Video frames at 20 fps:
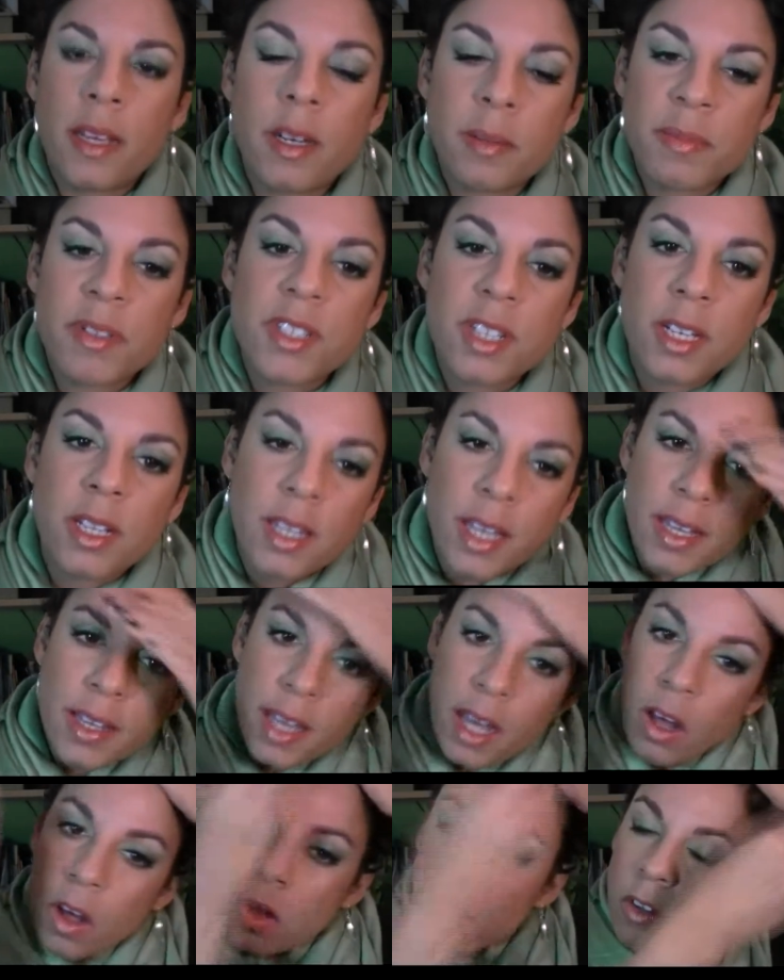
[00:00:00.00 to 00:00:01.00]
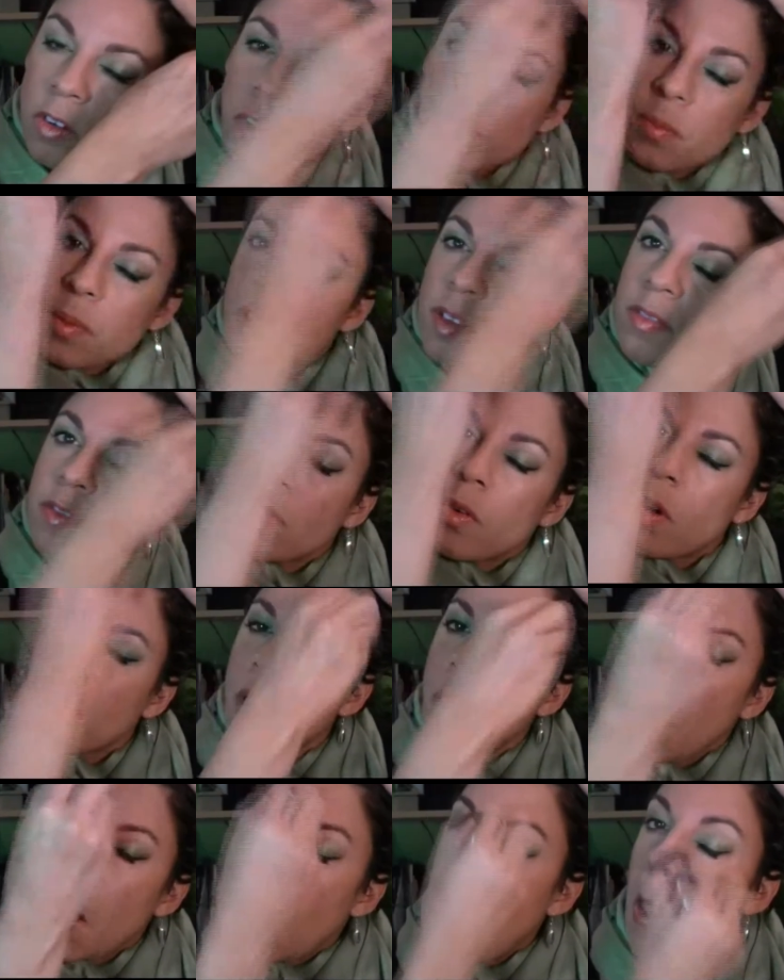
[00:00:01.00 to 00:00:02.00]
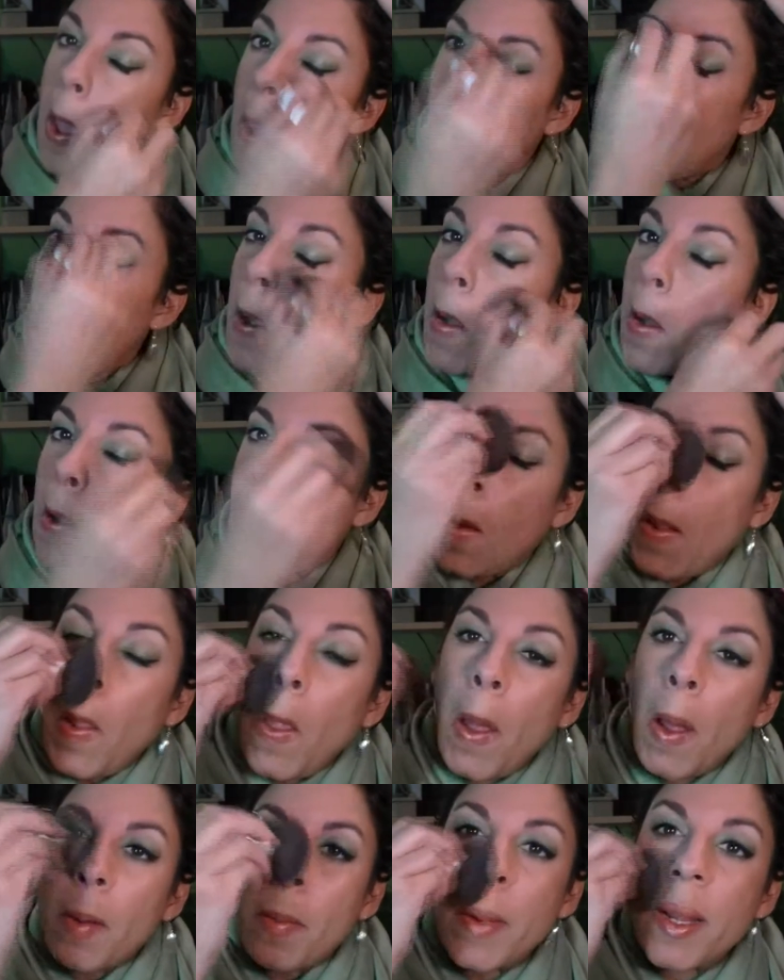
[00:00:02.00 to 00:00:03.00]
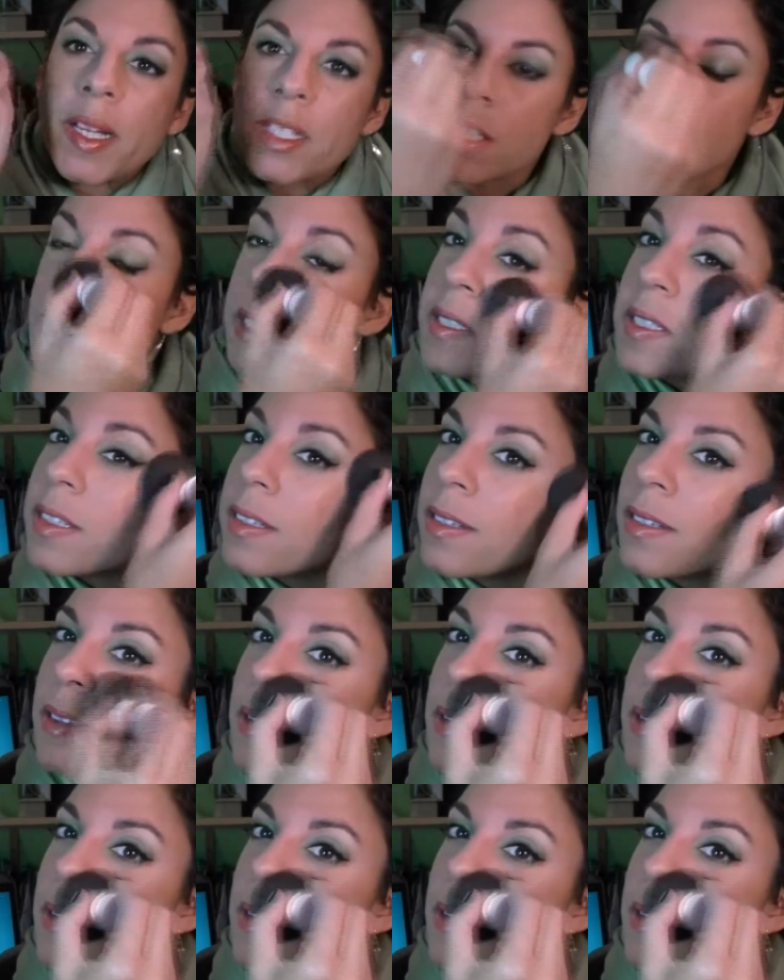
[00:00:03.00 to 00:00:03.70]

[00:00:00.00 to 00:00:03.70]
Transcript: I'm just going to lay that all over my forehead and along my cheeks.